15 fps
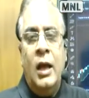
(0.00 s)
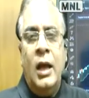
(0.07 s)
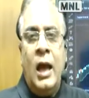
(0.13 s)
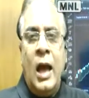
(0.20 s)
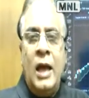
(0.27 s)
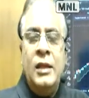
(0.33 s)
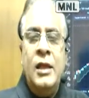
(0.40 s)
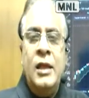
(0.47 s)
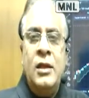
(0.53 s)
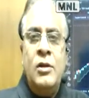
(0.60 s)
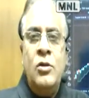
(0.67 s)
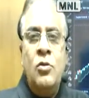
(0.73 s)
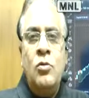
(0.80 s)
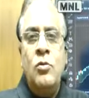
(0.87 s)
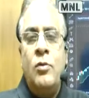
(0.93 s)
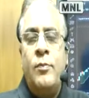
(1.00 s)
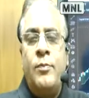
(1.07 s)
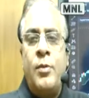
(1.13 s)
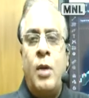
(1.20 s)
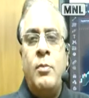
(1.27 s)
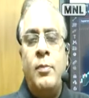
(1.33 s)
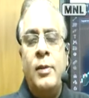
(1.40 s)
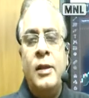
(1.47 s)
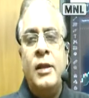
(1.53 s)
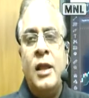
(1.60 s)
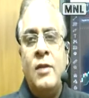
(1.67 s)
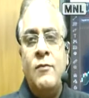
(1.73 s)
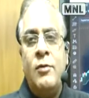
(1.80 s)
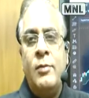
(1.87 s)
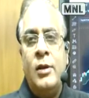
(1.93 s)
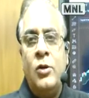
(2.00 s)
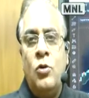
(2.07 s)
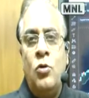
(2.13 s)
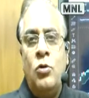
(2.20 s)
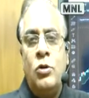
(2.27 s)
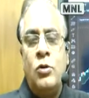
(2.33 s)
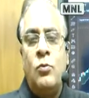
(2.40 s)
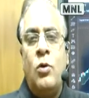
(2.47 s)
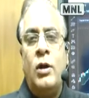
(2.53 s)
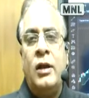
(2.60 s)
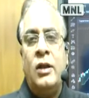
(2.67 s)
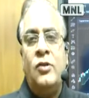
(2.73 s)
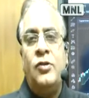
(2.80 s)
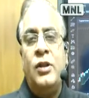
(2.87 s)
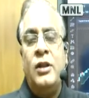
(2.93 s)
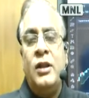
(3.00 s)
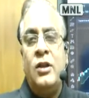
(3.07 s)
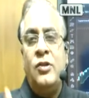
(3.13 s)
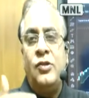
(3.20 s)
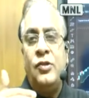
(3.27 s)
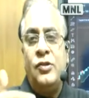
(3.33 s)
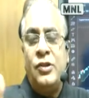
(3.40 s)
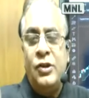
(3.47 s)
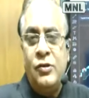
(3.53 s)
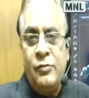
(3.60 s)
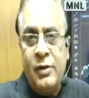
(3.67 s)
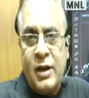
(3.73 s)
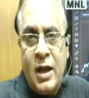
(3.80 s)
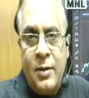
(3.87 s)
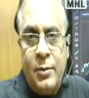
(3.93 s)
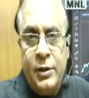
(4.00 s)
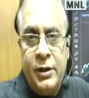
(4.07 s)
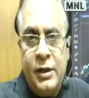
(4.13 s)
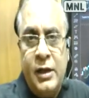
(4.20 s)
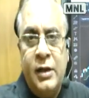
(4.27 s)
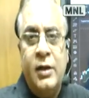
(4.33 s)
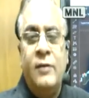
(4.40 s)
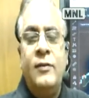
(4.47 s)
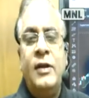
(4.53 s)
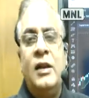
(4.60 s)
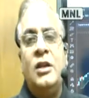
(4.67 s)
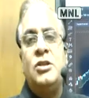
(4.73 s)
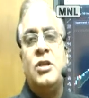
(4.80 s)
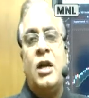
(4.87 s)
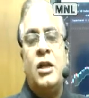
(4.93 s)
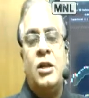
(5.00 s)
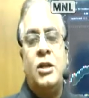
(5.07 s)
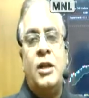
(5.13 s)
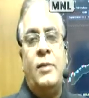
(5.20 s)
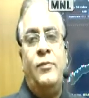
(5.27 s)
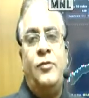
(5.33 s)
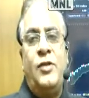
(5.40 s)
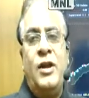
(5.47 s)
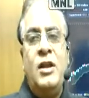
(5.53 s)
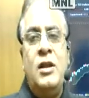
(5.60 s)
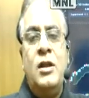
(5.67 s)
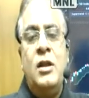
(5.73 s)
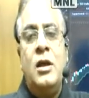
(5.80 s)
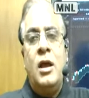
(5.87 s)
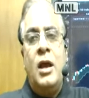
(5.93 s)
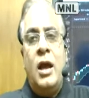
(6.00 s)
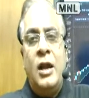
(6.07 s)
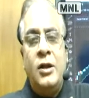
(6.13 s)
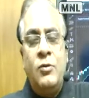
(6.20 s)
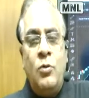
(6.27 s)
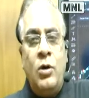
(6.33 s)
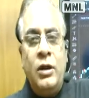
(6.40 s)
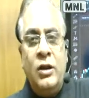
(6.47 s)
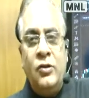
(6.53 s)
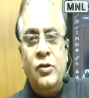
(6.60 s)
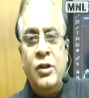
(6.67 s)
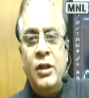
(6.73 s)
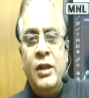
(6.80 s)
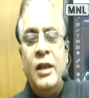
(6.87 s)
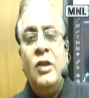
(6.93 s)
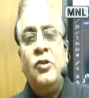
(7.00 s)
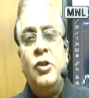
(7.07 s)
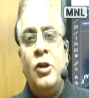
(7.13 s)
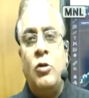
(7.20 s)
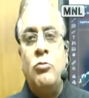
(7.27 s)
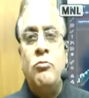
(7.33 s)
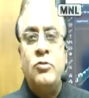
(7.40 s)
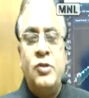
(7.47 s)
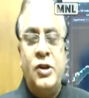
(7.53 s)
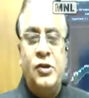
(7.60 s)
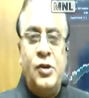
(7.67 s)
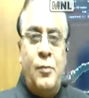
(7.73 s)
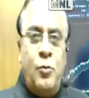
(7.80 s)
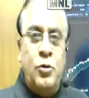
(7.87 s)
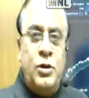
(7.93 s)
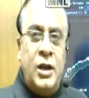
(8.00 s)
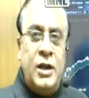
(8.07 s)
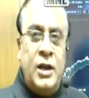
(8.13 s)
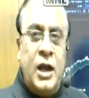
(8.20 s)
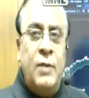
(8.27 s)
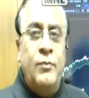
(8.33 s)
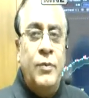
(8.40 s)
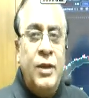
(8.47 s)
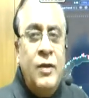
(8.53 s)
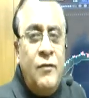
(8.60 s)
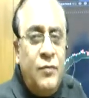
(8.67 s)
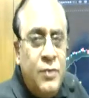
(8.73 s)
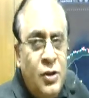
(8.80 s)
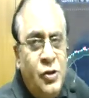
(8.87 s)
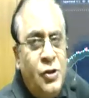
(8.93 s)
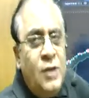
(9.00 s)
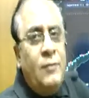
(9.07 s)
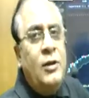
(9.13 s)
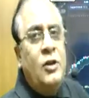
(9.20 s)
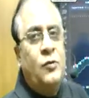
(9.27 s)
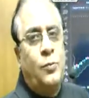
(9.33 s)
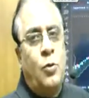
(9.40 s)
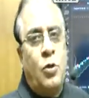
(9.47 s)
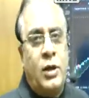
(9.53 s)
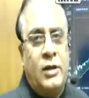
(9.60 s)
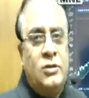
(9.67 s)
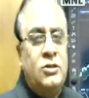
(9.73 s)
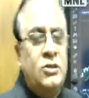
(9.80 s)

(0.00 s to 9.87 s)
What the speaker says: and then probably then we will know to what extent the resistance will come on the weekly chart on the upside, and to what extent the next downside support can come. If this level is broken,